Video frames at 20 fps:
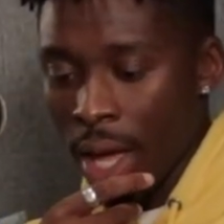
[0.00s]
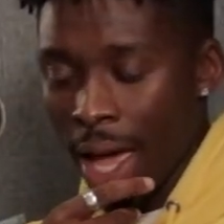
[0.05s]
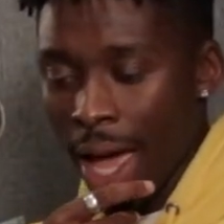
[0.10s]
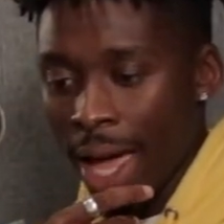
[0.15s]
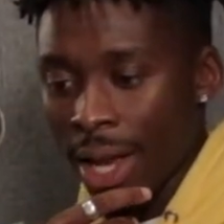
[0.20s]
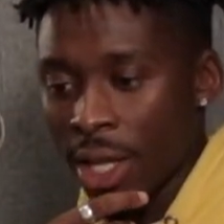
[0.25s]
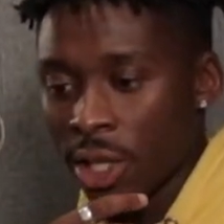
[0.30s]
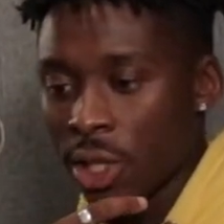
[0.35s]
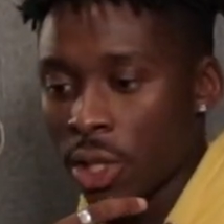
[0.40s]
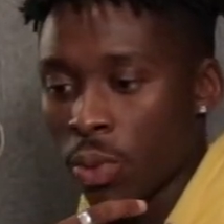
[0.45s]

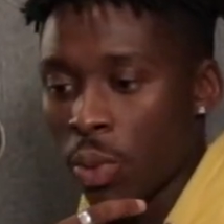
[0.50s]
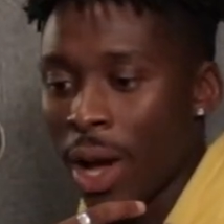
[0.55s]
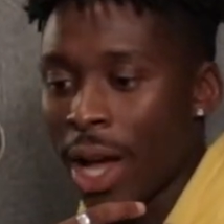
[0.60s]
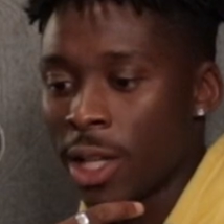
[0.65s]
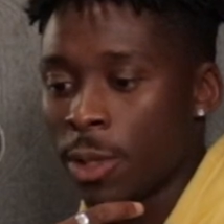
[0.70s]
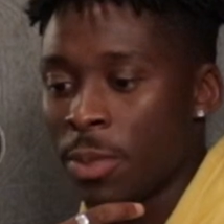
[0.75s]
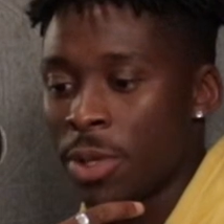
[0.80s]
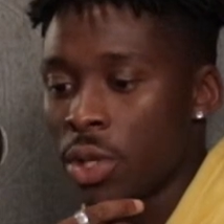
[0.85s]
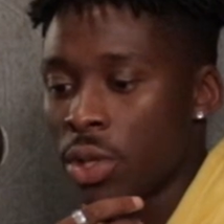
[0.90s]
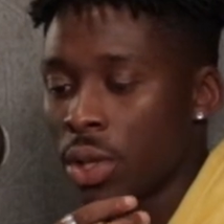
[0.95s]
And this is why it's
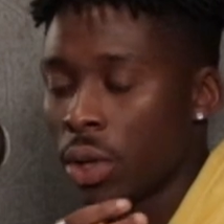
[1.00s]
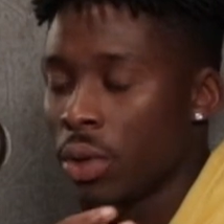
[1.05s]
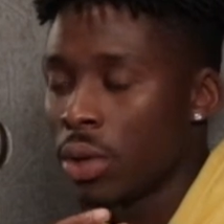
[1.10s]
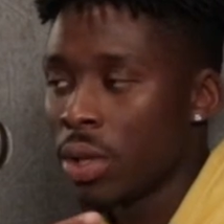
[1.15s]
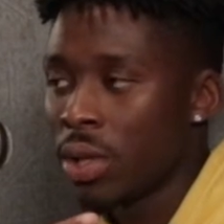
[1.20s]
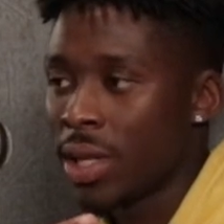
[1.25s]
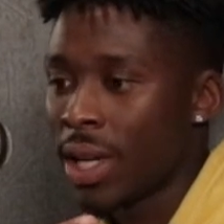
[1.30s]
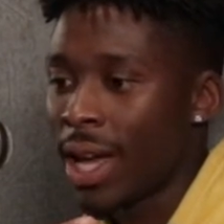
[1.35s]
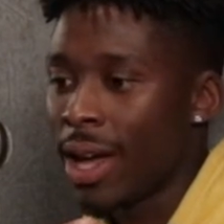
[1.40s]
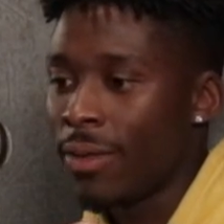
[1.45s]
been so
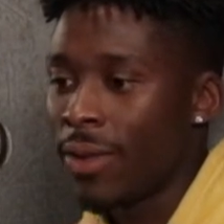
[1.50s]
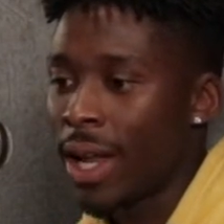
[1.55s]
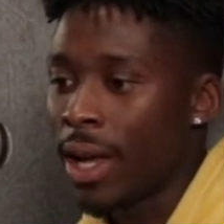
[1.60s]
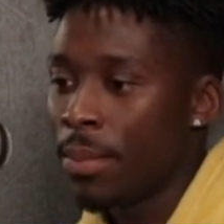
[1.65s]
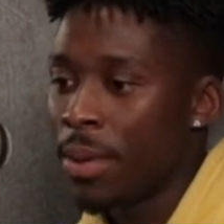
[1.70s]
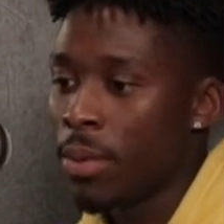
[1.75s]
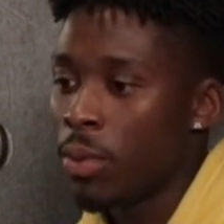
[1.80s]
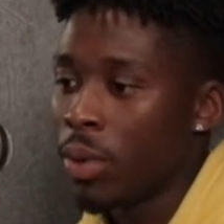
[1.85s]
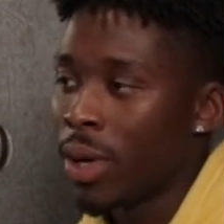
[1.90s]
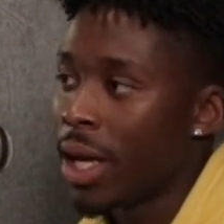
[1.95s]
good to have like
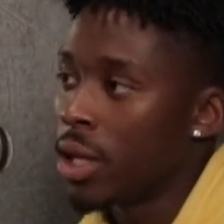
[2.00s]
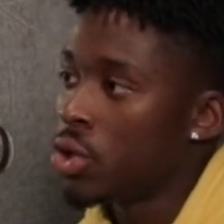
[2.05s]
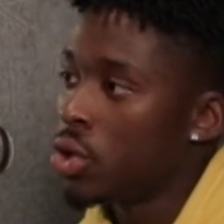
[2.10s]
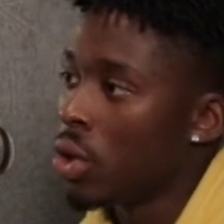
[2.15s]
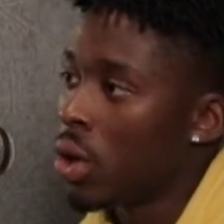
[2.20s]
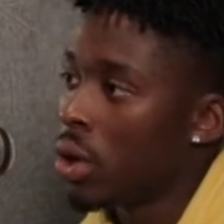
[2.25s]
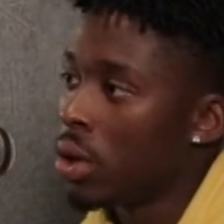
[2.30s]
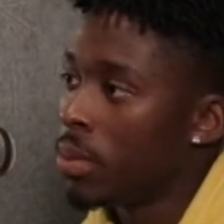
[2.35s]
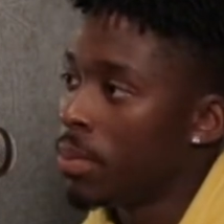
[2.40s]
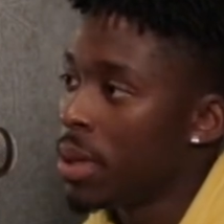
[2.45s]
people like
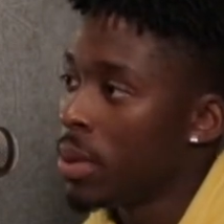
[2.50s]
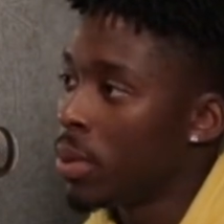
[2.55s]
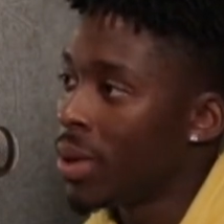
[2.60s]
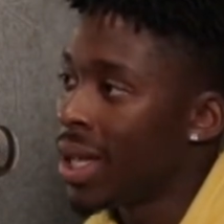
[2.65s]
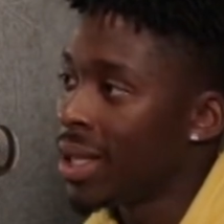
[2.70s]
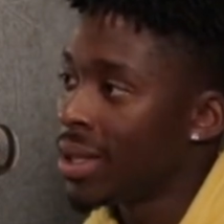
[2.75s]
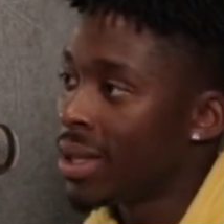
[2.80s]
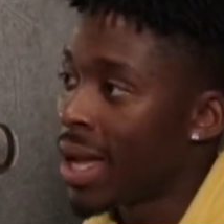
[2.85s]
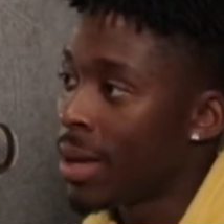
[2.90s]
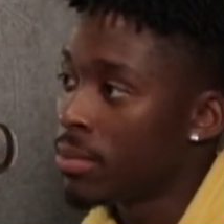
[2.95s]
John, people
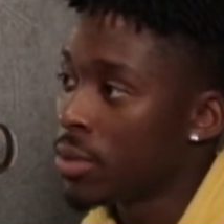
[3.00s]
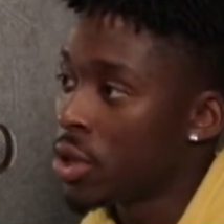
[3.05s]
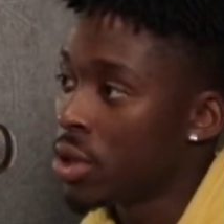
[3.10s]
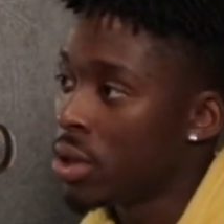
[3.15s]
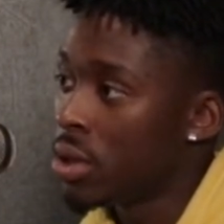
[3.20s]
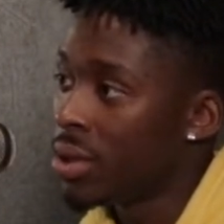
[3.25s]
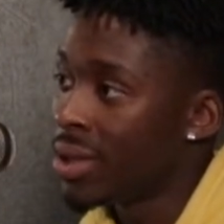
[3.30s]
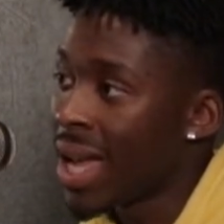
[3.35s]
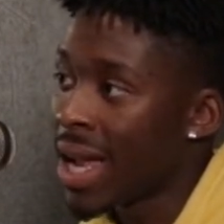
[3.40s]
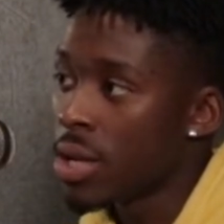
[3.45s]
like
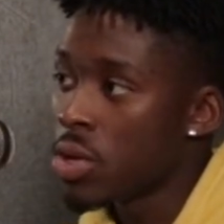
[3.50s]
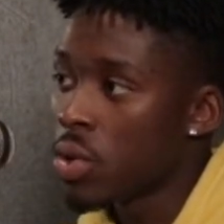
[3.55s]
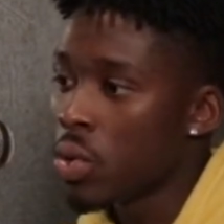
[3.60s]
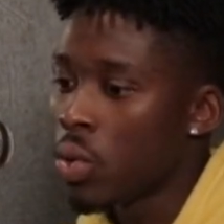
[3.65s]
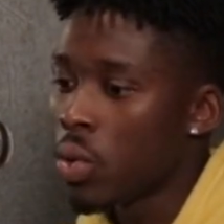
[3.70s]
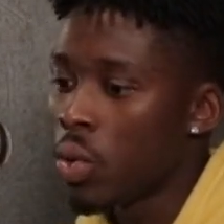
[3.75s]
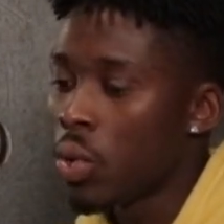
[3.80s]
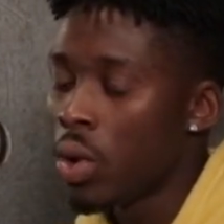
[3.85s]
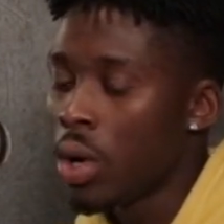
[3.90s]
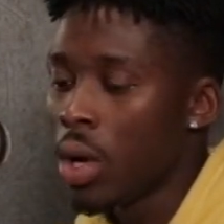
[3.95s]
Damson,
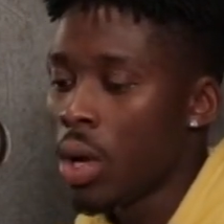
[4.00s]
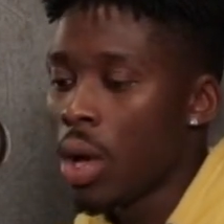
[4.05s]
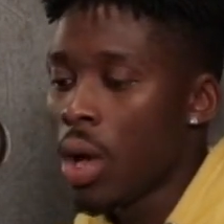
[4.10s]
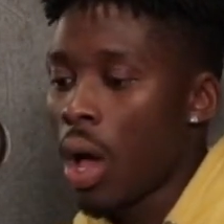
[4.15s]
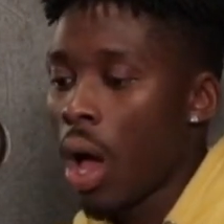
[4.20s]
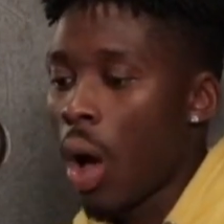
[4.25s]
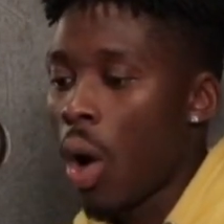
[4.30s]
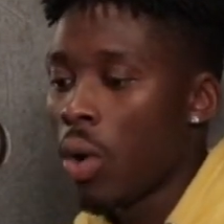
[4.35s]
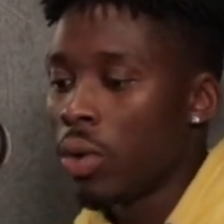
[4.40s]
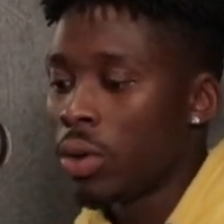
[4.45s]
Daniel,
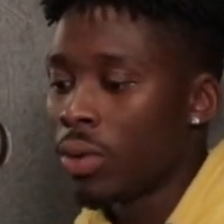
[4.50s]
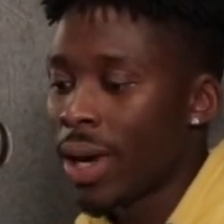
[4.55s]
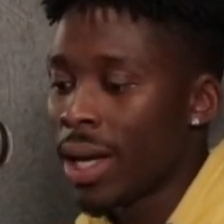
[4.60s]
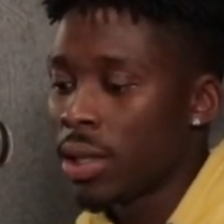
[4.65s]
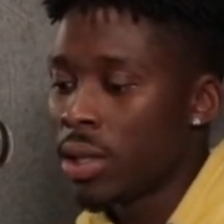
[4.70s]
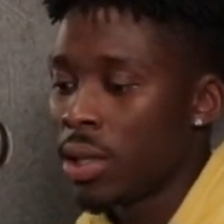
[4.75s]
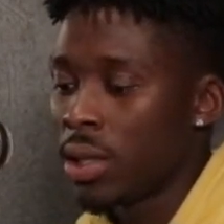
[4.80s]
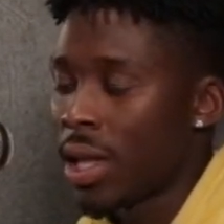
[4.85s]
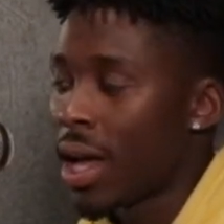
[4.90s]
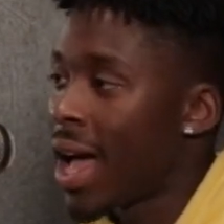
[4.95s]
older
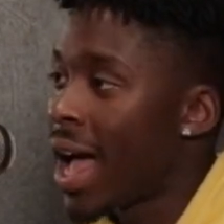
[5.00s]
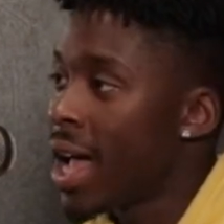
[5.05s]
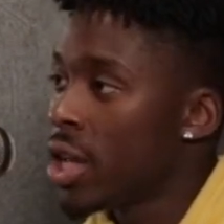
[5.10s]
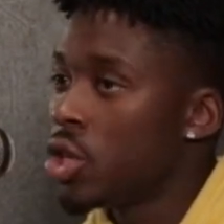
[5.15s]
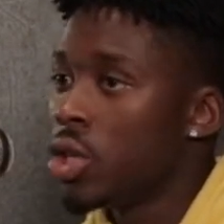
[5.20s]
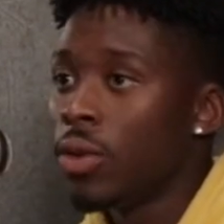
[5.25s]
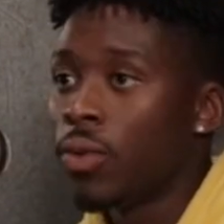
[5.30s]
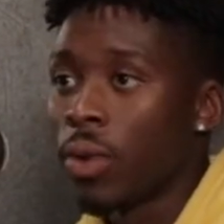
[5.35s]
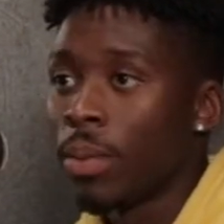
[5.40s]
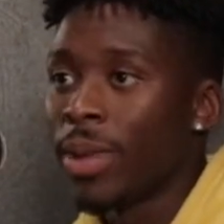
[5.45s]
actors that are
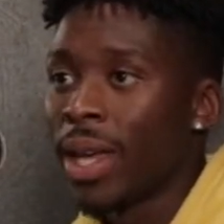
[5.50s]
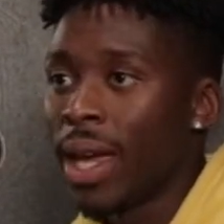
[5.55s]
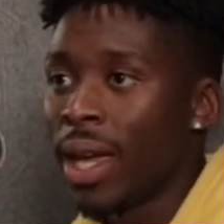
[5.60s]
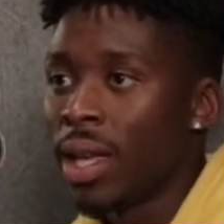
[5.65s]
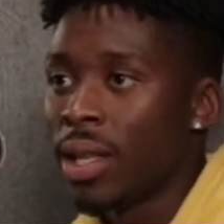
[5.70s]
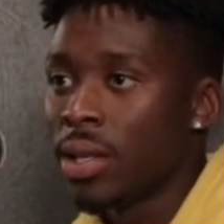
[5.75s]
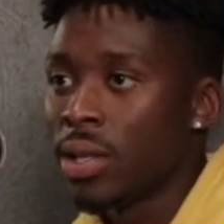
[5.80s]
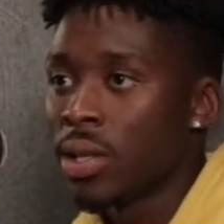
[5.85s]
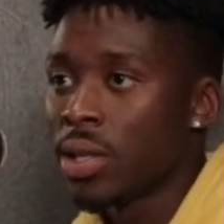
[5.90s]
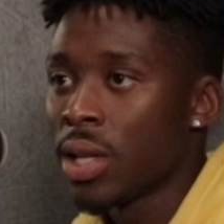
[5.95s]
actually from the
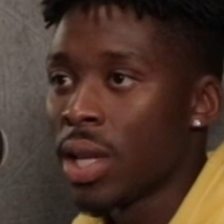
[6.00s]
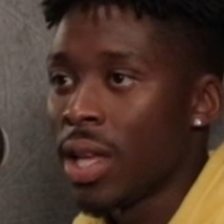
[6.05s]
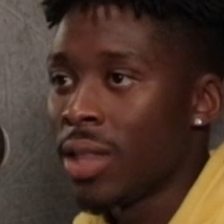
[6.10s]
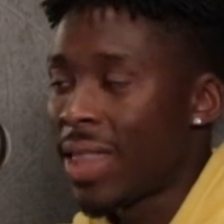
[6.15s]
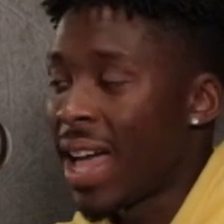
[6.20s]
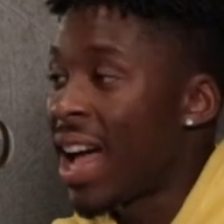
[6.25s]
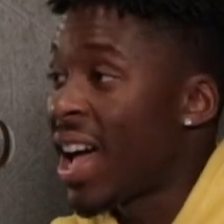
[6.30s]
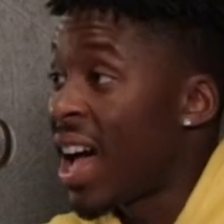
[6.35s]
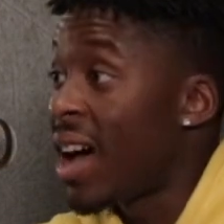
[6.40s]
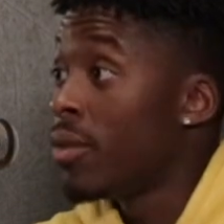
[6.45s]
ends
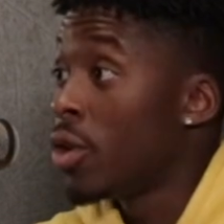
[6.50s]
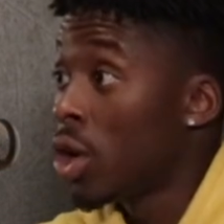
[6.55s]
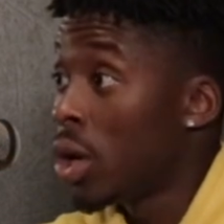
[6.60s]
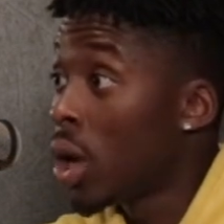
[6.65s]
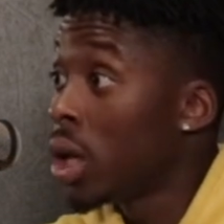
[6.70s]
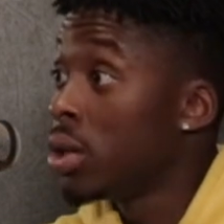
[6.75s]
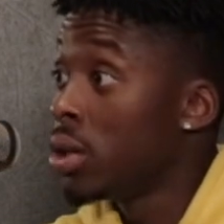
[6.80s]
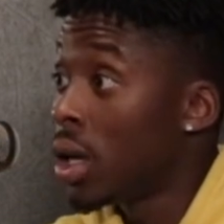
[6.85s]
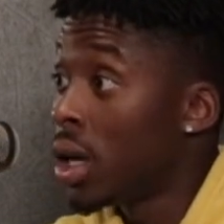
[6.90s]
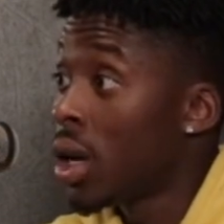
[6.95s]
that have a
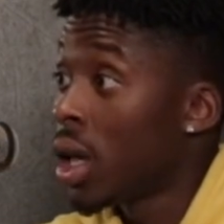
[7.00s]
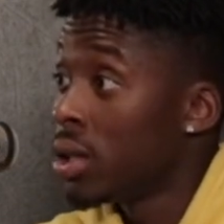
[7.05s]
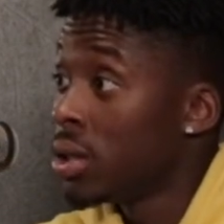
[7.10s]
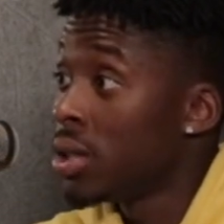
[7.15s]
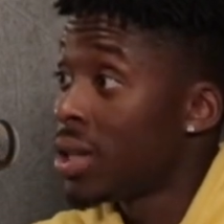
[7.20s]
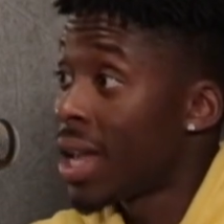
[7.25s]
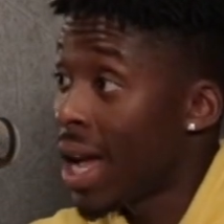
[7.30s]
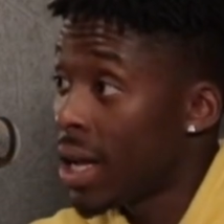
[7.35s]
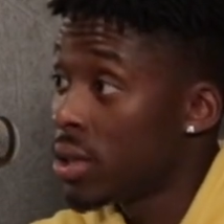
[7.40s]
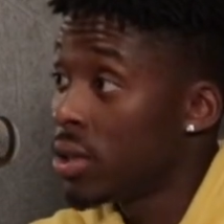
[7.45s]

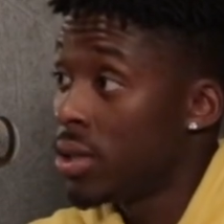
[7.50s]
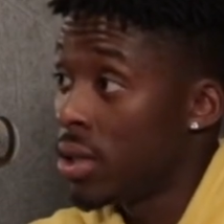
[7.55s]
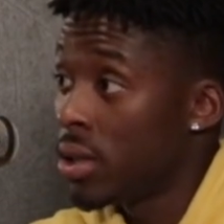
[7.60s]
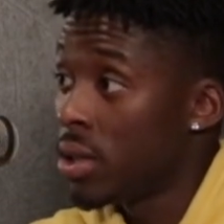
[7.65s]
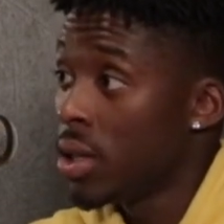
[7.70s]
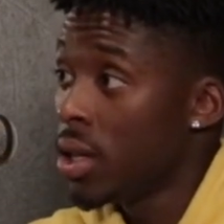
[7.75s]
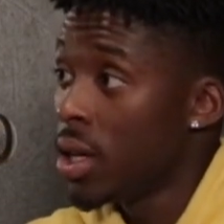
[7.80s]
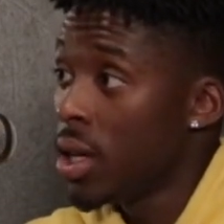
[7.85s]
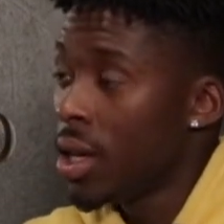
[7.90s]
London accent.